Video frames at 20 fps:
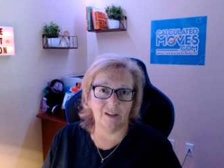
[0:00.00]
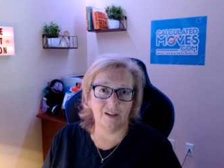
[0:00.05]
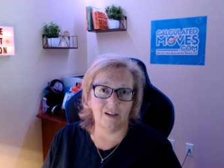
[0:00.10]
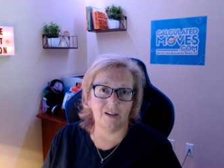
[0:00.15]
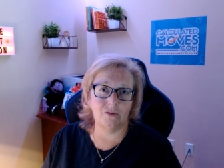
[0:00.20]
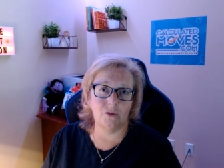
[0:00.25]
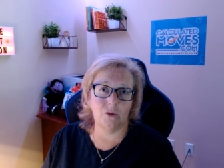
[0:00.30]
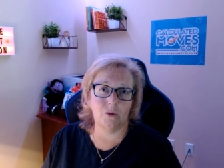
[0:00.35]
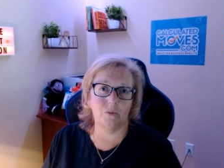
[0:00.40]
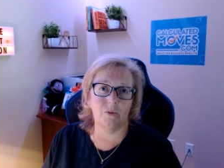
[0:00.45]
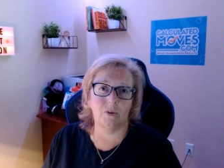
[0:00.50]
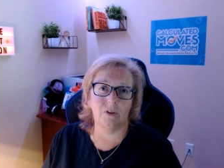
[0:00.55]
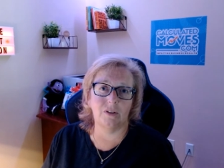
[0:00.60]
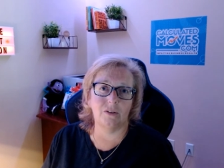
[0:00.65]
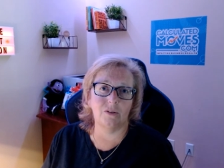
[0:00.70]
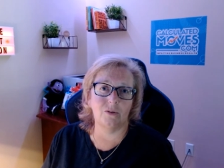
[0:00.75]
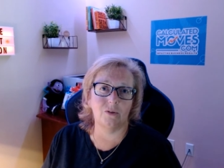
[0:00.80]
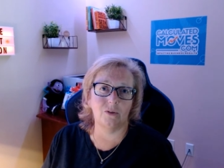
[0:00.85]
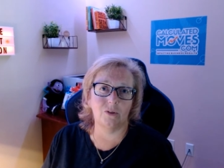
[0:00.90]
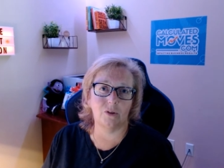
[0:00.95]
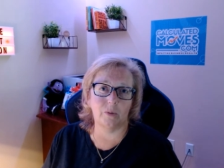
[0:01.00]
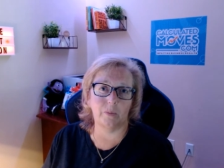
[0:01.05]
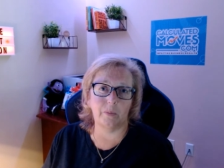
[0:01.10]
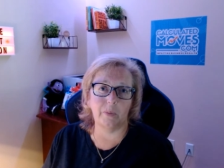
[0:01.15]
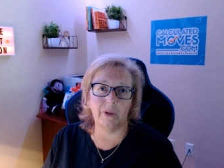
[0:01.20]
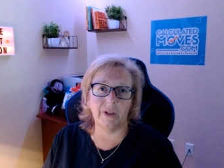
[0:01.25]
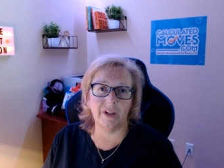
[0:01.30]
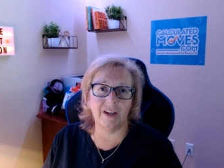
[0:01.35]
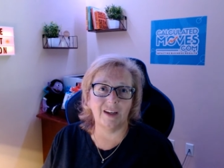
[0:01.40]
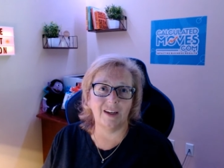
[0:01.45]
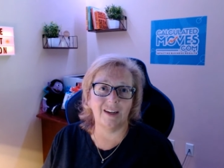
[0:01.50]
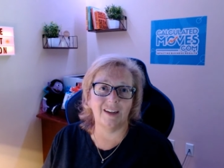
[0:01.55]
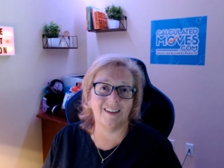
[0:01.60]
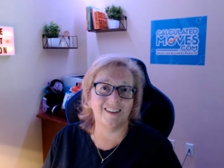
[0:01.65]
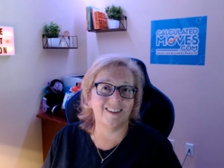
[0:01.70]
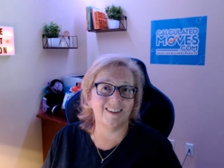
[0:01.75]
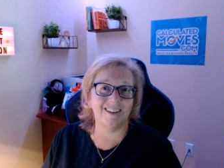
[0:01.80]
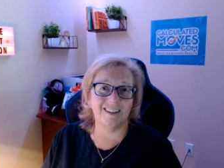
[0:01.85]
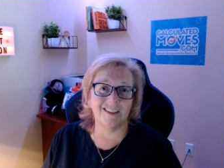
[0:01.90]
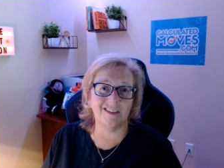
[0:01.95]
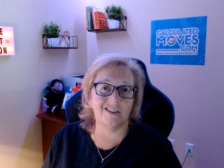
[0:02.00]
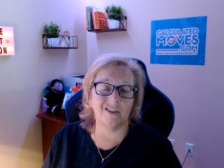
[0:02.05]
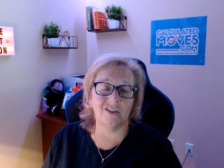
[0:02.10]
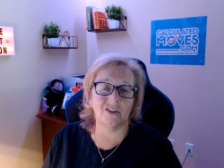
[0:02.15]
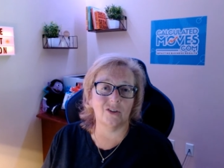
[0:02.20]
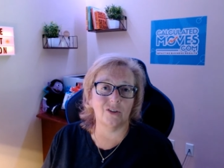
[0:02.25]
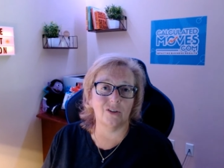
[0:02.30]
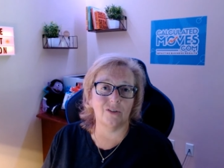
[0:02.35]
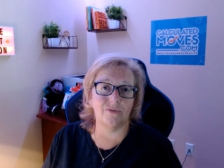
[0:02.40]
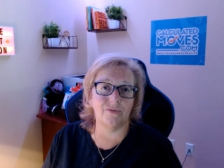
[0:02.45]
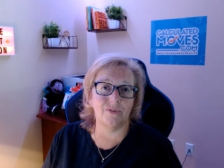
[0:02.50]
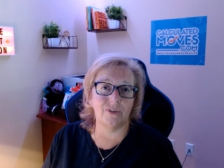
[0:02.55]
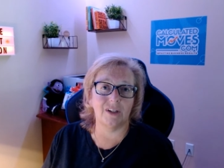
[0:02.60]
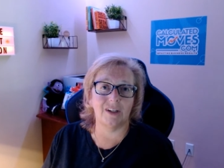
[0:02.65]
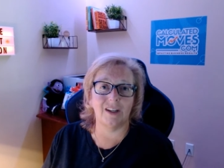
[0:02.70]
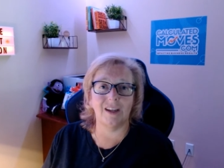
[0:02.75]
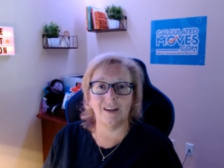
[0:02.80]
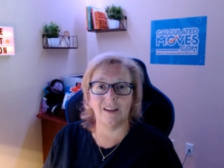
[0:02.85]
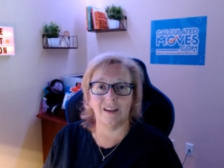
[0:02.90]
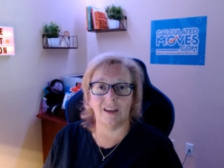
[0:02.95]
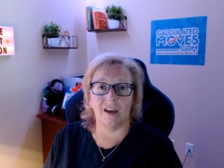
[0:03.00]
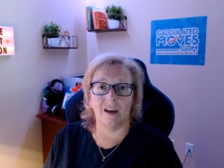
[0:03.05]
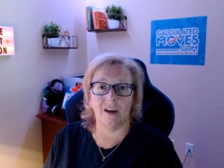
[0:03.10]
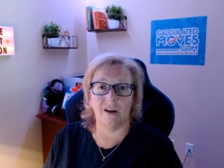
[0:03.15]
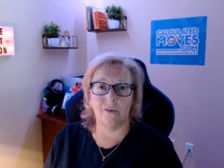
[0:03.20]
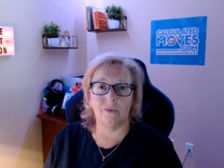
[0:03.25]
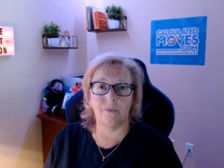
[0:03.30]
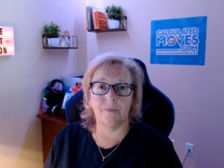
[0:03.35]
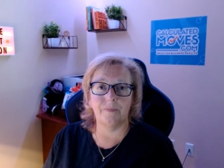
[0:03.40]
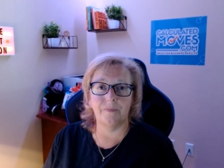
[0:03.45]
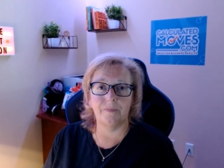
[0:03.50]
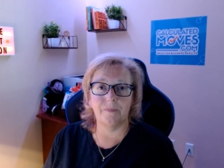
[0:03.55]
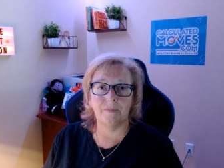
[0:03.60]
that everyone who is applying isn't a good fit anyhow.